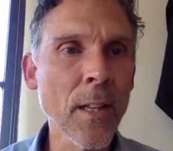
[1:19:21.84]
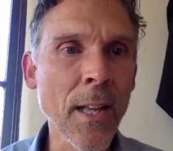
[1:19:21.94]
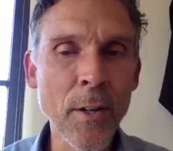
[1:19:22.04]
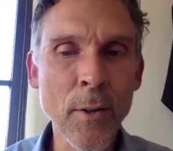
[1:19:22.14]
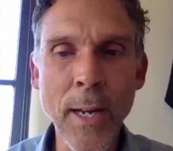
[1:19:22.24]
a
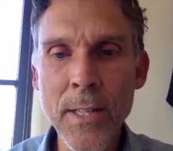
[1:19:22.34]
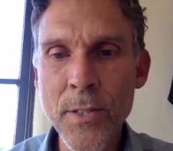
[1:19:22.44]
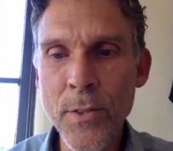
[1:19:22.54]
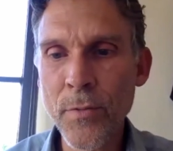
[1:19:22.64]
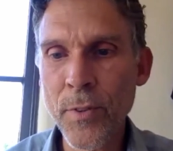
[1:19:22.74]
lot of
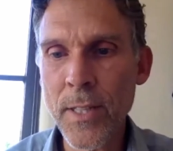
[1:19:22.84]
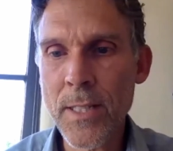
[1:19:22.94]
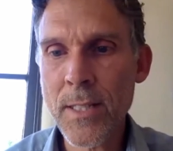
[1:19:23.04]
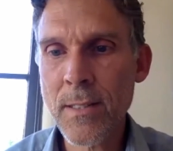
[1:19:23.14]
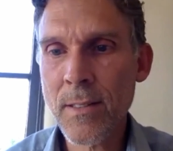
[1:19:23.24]
gratitude for
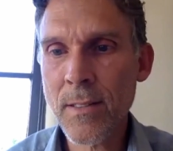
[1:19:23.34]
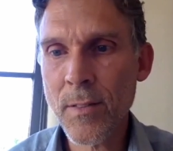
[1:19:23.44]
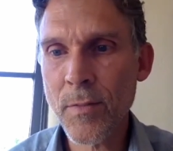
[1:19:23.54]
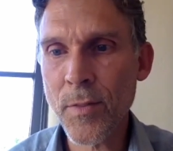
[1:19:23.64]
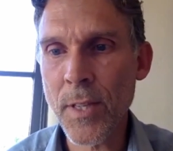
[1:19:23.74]

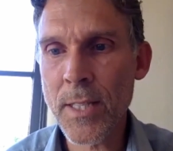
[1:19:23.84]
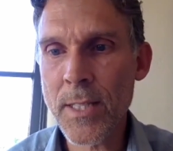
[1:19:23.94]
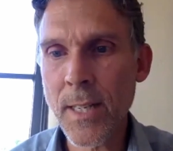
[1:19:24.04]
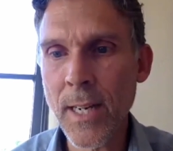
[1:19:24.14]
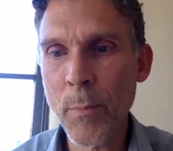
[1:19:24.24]

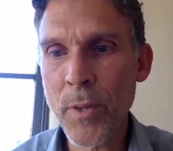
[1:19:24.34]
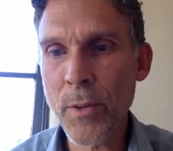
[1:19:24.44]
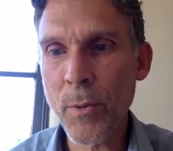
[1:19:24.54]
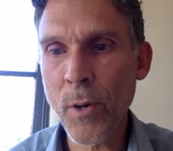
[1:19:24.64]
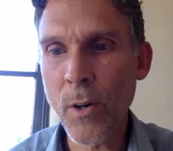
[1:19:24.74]
this time with
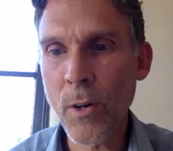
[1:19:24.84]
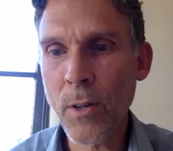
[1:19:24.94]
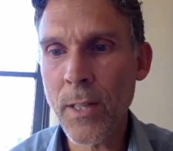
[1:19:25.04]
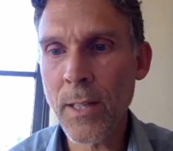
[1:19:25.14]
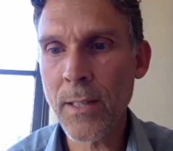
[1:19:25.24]
you
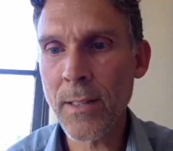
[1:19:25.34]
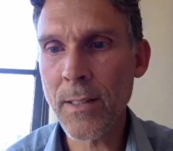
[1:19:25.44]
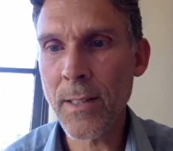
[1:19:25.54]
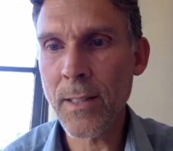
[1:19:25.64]
all, and